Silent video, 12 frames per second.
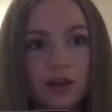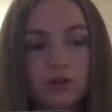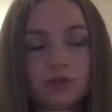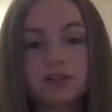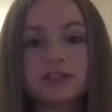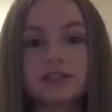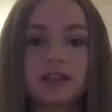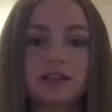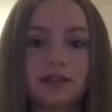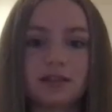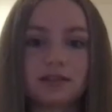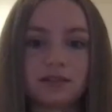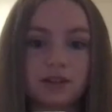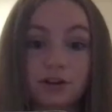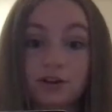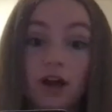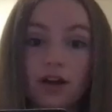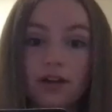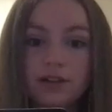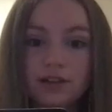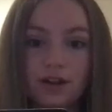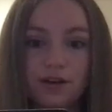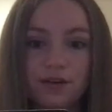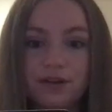who's to say that you're not,
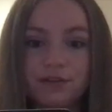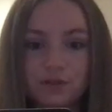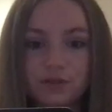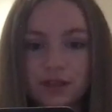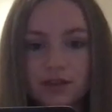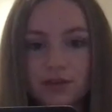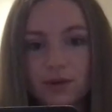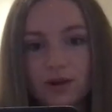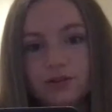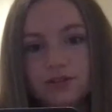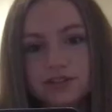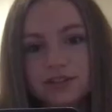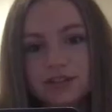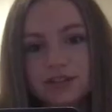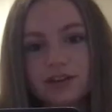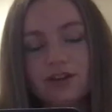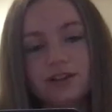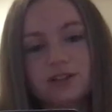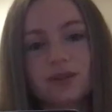If you think you are, who's to say you're not?